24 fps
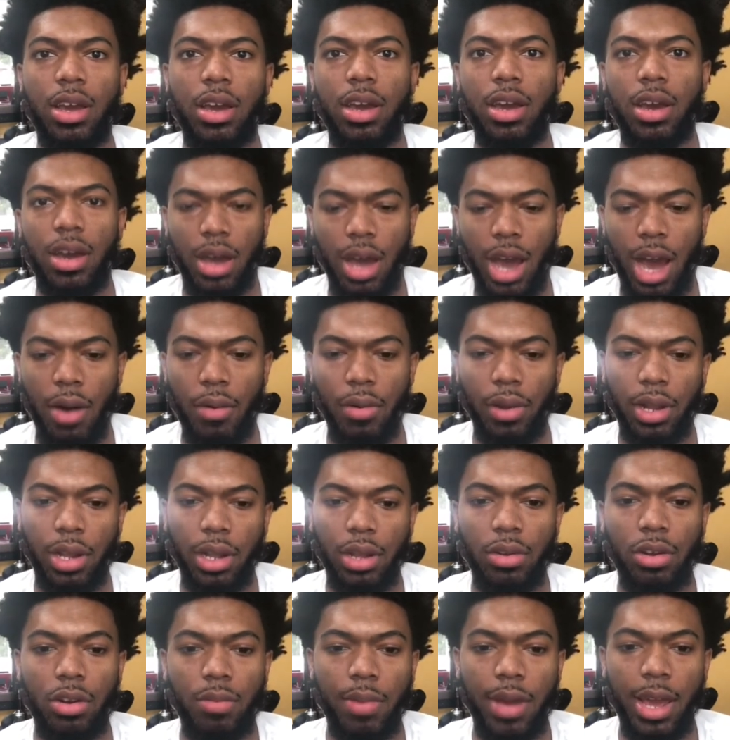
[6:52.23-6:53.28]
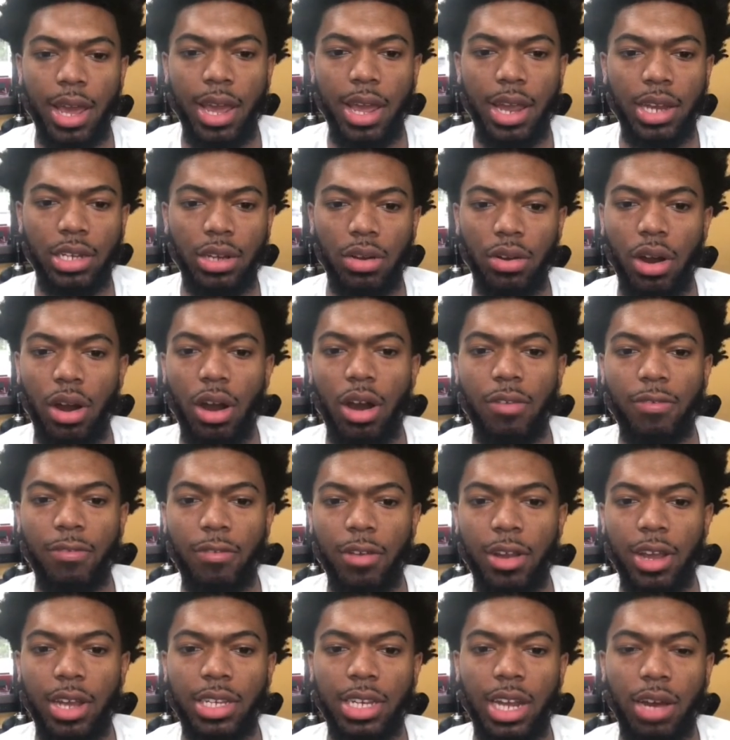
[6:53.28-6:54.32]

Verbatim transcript: I would click on their page, go to all friends,